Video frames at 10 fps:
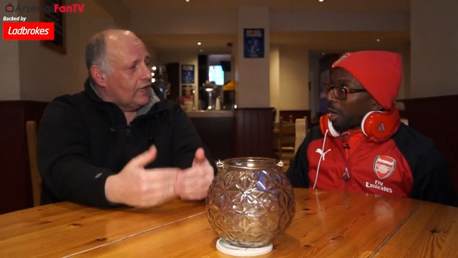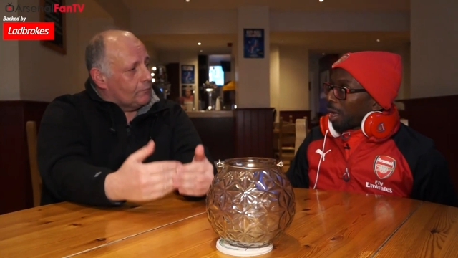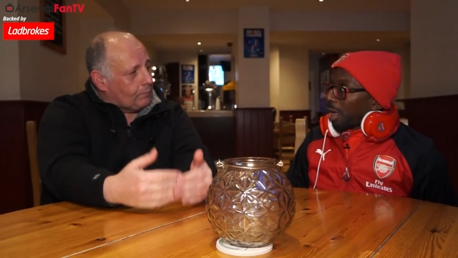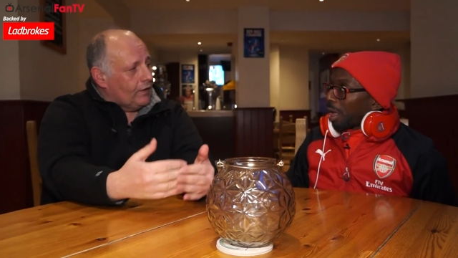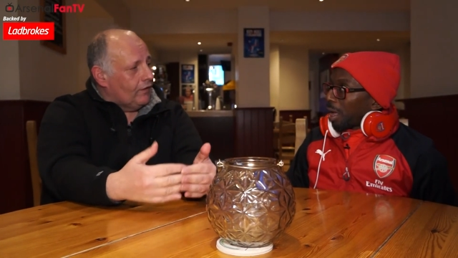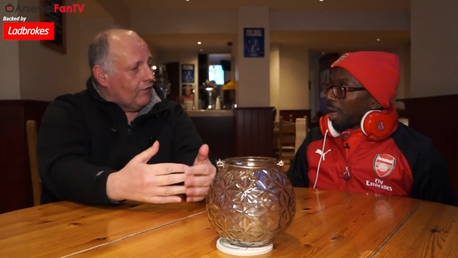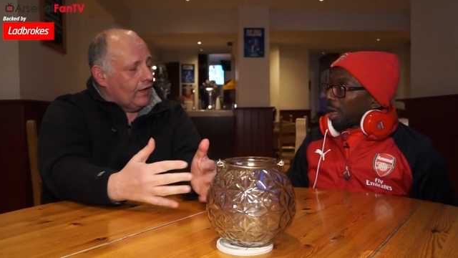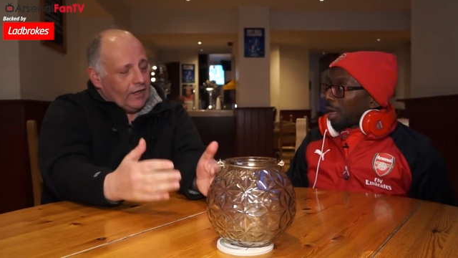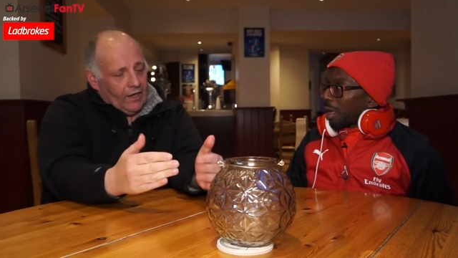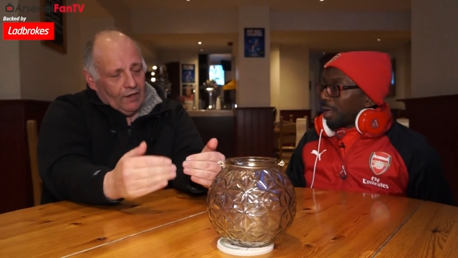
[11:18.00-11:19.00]
Speaker 1: had a bit,
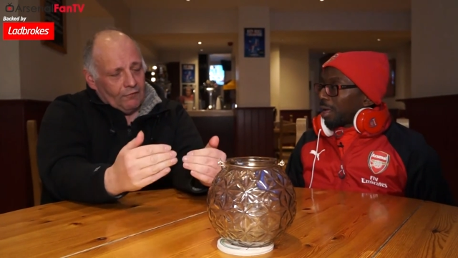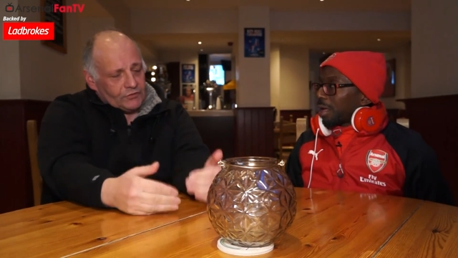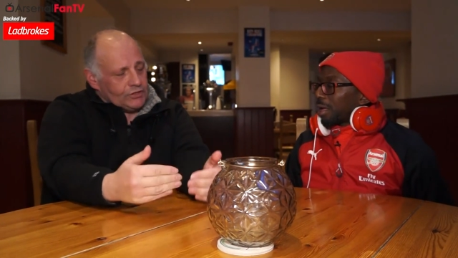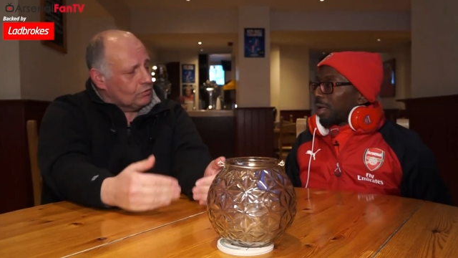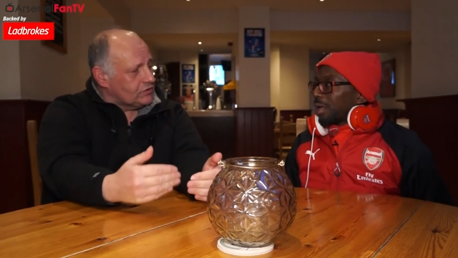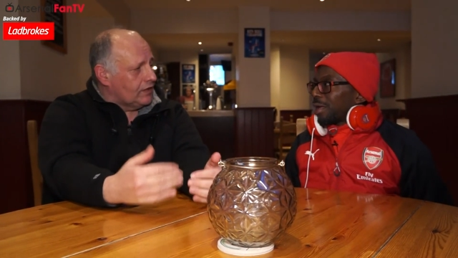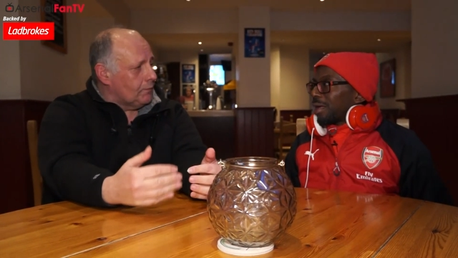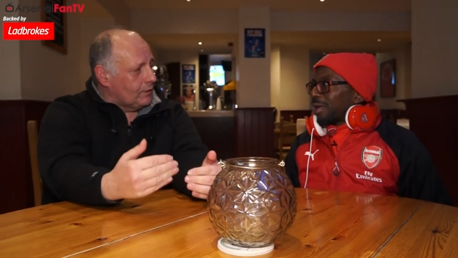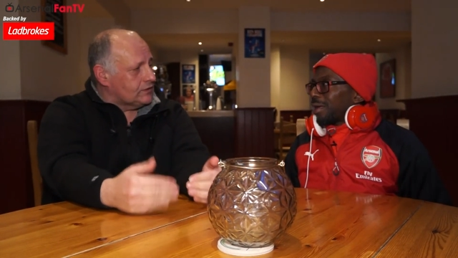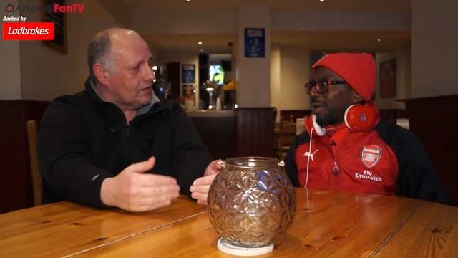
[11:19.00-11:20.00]
uh, if Chelsea
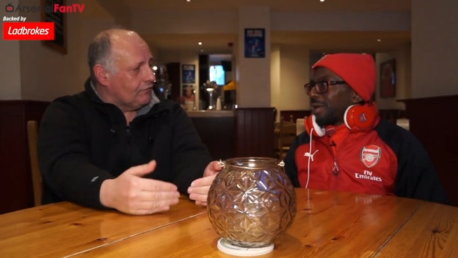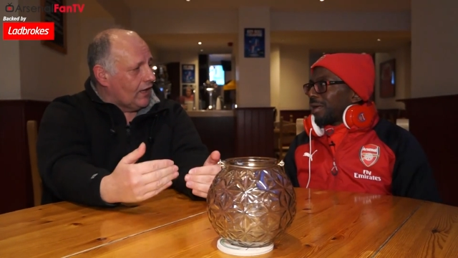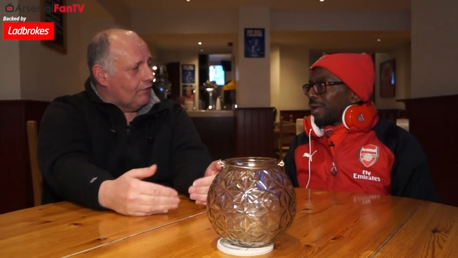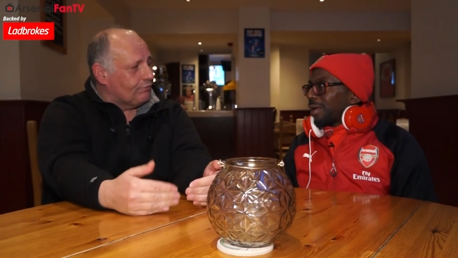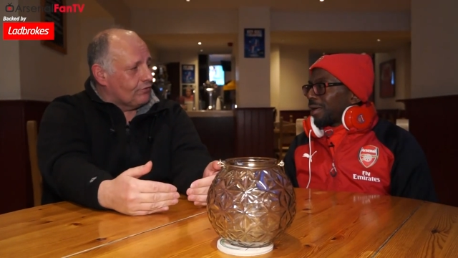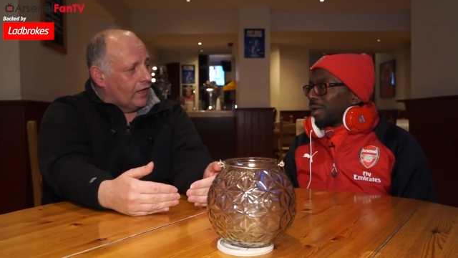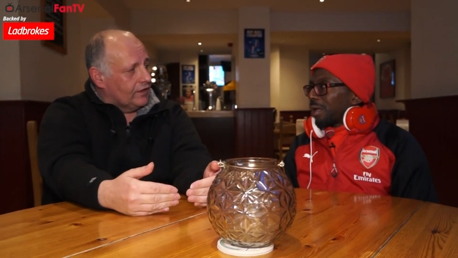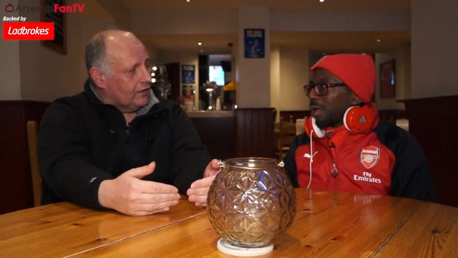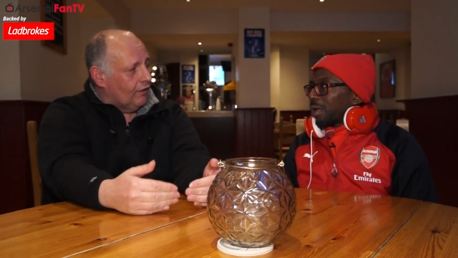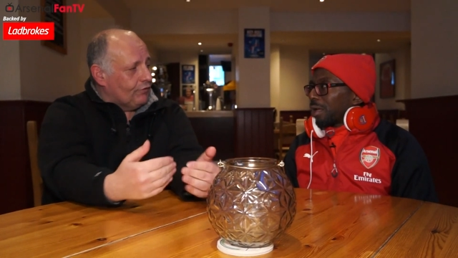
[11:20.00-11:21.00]
had a bit something up
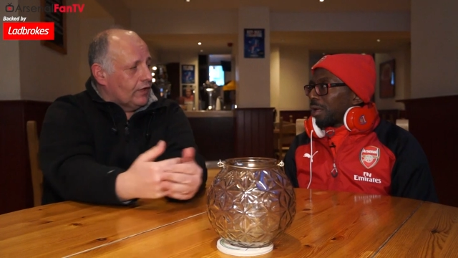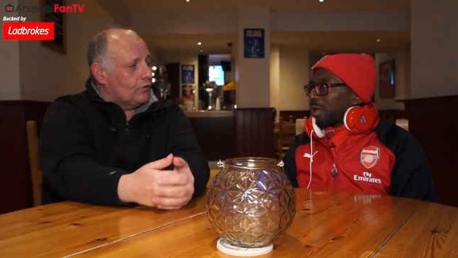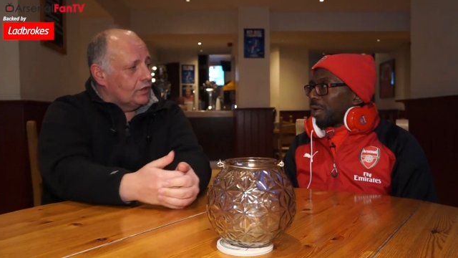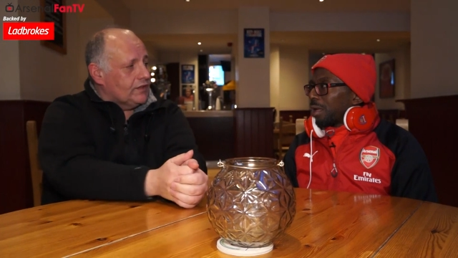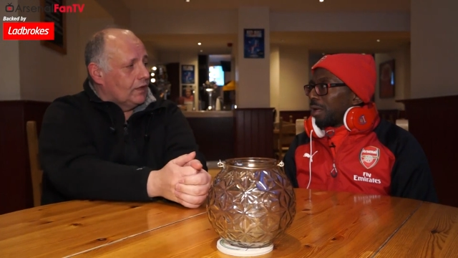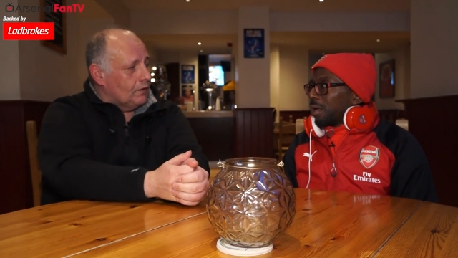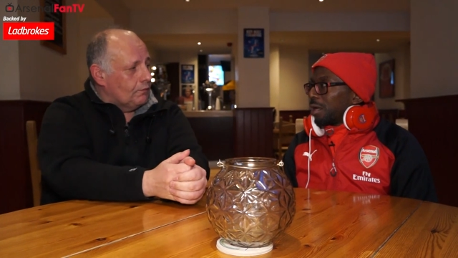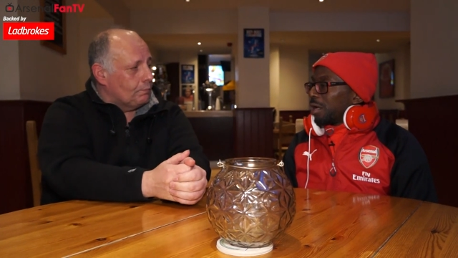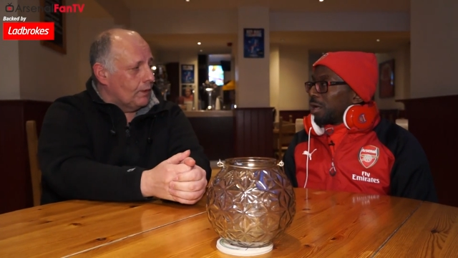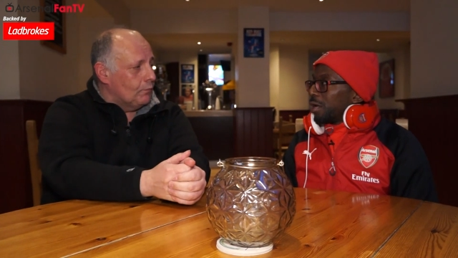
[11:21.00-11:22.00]
front, I think they could have done
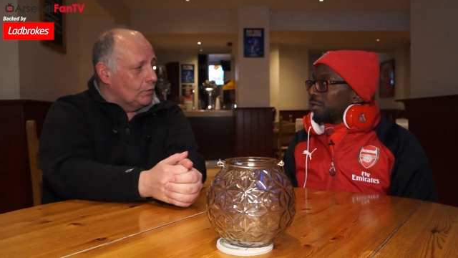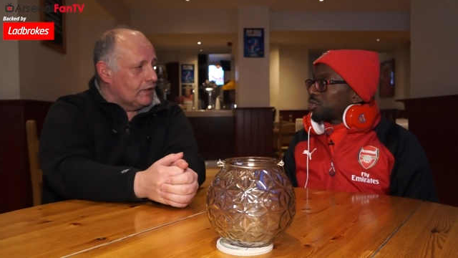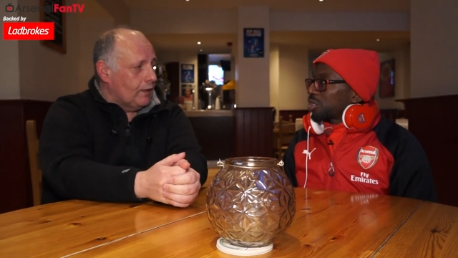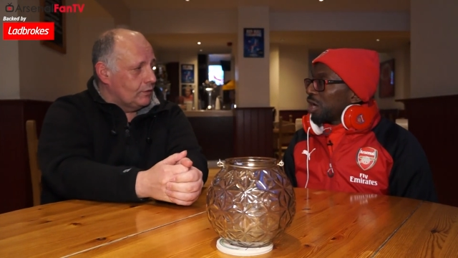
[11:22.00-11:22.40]
a bit more damage.